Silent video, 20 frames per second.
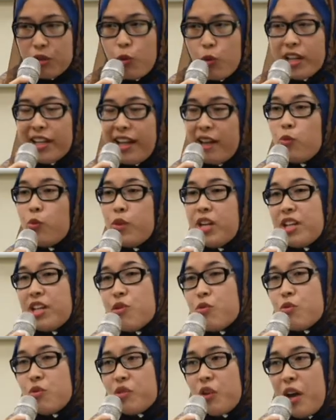what can we
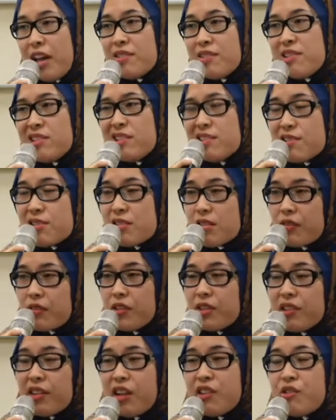do as citizens of
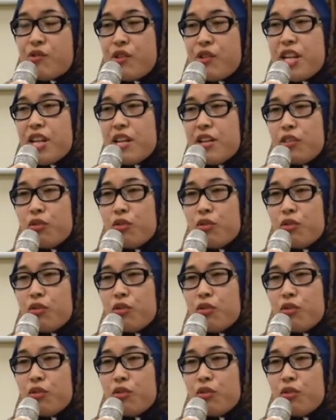this country